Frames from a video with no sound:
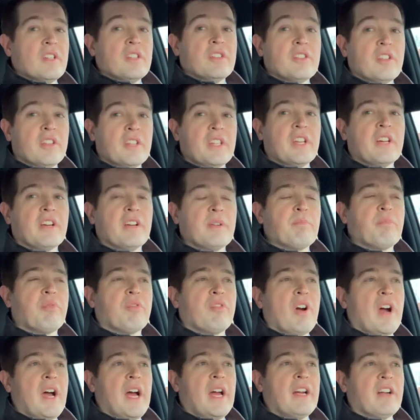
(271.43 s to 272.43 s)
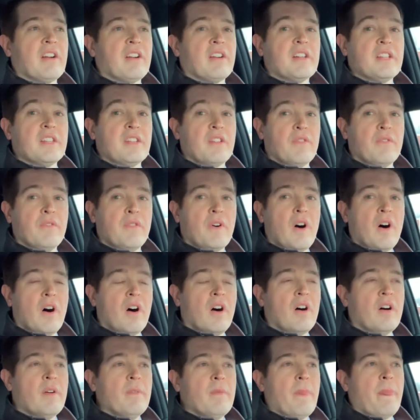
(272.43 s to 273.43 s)
So the year prior, in the
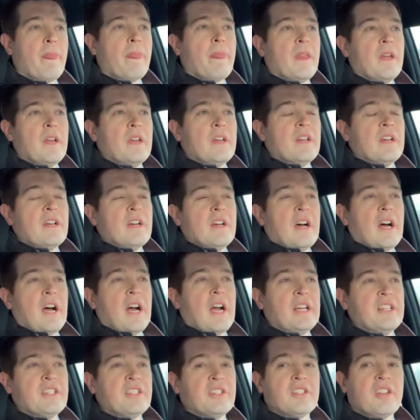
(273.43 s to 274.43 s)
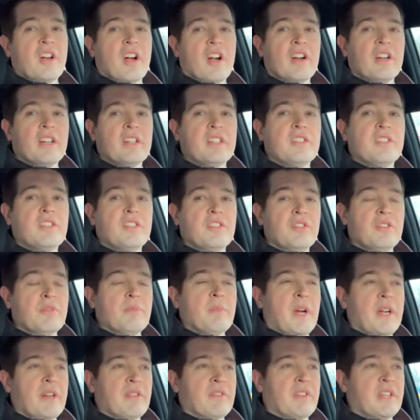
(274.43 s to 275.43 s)
fall, I started to do
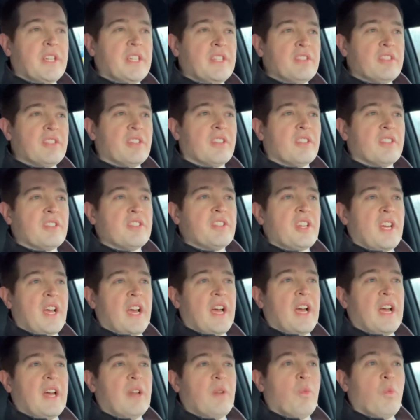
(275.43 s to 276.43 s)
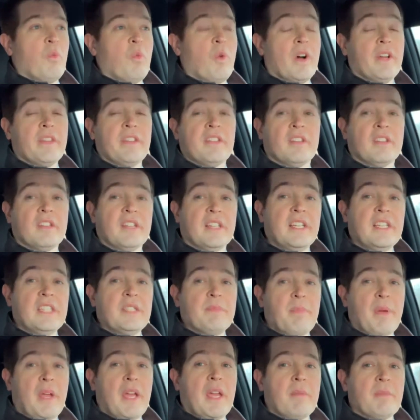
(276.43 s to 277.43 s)
my research on what the
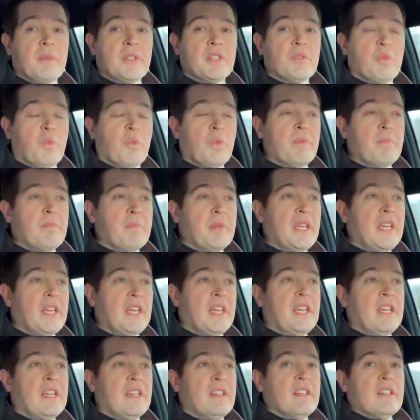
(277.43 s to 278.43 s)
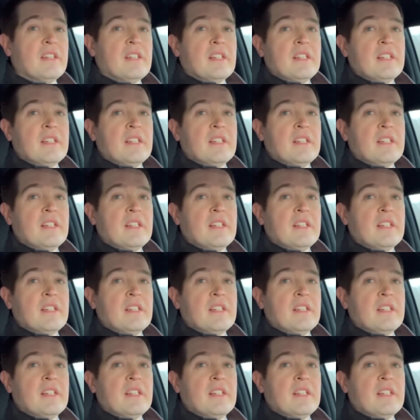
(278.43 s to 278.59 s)
lease payments would be,